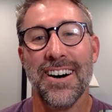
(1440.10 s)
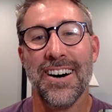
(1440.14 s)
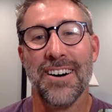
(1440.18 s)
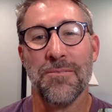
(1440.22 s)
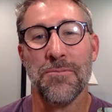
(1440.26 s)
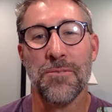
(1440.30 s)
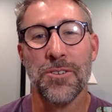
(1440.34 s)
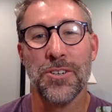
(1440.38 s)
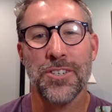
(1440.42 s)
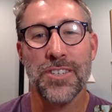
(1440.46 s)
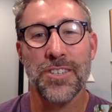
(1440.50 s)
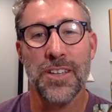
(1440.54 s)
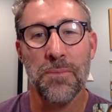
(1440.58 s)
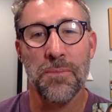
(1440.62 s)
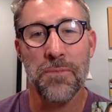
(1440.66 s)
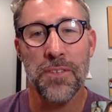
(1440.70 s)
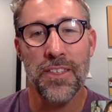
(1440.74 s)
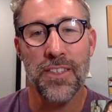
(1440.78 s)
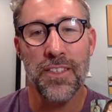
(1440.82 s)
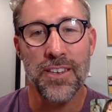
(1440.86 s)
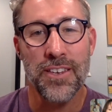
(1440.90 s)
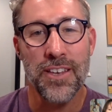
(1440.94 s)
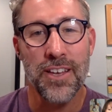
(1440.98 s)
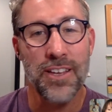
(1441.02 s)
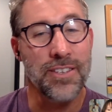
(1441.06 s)
There's
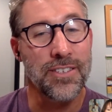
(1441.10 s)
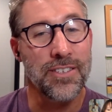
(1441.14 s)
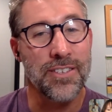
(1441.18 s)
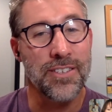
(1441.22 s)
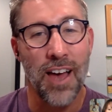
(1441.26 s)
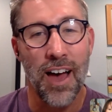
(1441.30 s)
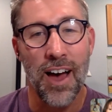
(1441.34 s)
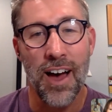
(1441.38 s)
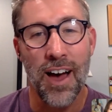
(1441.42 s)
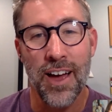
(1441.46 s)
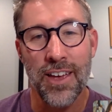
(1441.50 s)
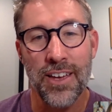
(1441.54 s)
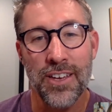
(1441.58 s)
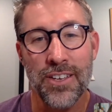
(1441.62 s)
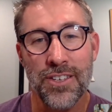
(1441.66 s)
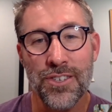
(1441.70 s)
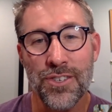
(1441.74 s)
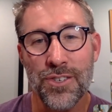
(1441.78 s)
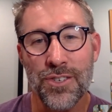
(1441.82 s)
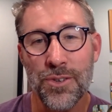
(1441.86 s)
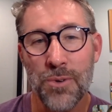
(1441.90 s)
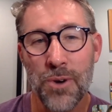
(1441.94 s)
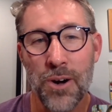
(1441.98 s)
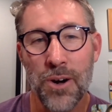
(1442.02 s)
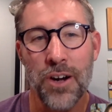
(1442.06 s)
something that does tie us
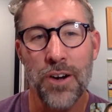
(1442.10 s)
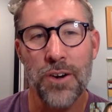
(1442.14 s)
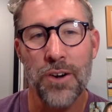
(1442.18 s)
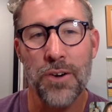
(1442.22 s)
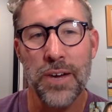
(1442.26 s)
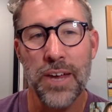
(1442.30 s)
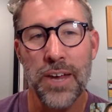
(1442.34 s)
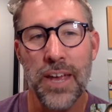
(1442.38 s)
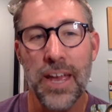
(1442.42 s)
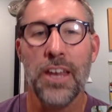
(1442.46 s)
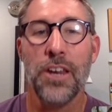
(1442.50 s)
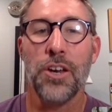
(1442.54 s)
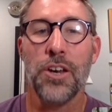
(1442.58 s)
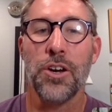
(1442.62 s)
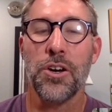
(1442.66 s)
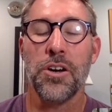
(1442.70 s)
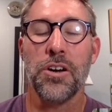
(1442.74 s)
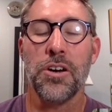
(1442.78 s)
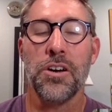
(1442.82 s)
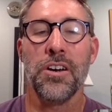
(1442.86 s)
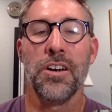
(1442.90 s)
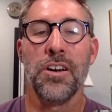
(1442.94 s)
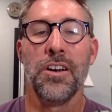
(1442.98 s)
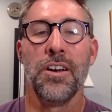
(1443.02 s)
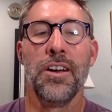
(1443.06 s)
to our
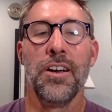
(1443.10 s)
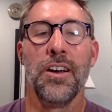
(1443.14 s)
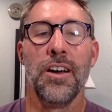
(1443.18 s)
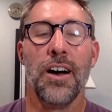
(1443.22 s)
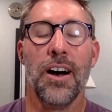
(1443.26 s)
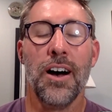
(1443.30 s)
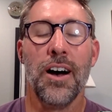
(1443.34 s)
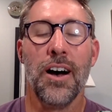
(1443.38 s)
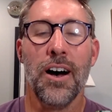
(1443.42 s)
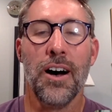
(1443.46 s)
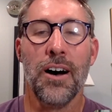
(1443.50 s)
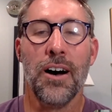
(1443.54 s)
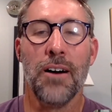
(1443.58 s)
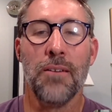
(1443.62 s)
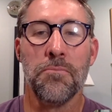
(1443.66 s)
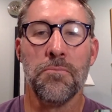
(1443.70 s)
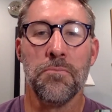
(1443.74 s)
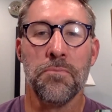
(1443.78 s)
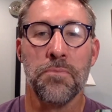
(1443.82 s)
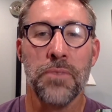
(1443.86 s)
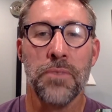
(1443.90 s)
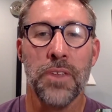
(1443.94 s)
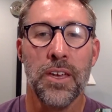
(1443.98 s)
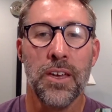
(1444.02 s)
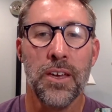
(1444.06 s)
creator. Um,
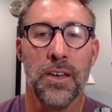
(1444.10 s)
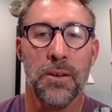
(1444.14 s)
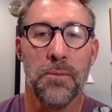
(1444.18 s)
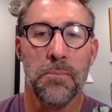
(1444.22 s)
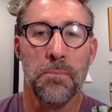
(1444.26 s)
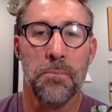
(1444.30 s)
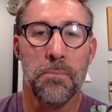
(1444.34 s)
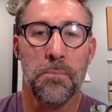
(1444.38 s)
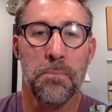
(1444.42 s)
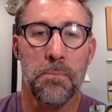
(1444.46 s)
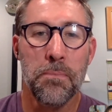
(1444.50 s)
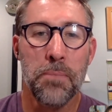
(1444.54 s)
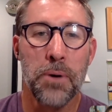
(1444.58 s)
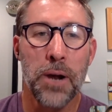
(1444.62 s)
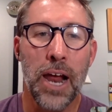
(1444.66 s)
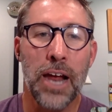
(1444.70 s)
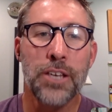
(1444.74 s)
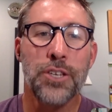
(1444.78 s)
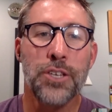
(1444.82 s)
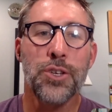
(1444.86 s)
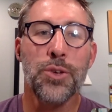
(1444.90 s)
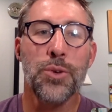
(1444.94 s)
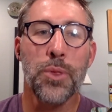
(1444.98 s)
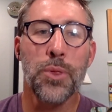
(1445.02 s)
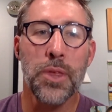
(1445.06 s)
but I
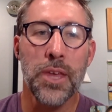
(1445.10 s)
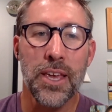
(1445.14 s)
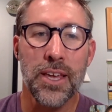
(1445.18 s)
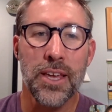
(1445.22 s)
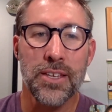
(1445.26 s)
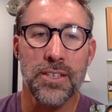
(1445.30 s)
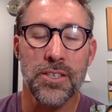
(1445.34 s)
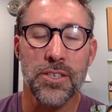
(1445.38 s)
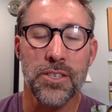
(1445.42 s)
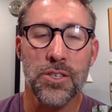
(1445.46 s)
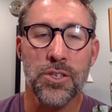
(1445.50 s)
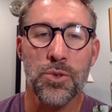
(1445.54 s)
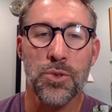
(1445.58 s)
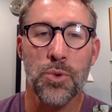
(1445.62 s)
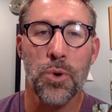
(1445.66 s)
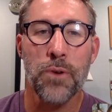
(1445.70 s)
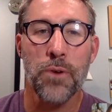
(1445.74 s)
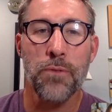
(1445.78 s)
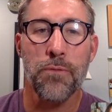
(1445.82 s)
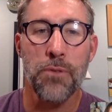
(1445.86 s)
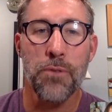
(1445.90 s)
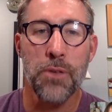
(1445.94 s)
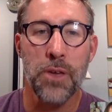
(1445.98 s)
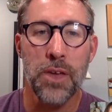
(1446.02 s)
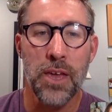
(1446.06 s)
do think it's the sort
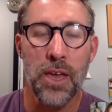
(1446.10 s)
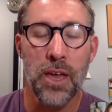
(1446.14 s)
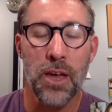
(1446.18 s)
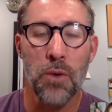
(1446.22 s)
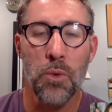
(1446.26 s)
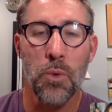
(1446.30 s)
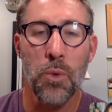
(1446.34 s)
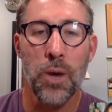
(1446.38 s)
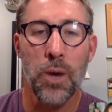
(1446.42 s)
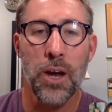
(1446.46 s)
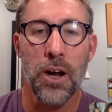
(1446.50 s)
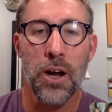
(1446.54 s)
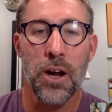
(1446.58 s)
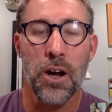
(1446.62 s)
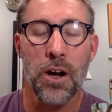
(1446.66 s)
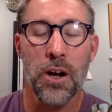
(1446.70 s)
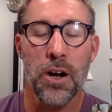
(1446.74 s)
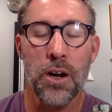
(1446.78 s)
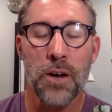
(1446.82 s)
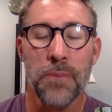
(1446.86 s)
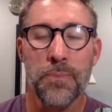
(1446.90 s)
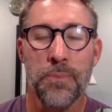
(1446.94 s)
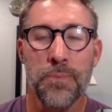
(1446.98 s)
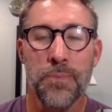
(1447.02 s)
of thing where,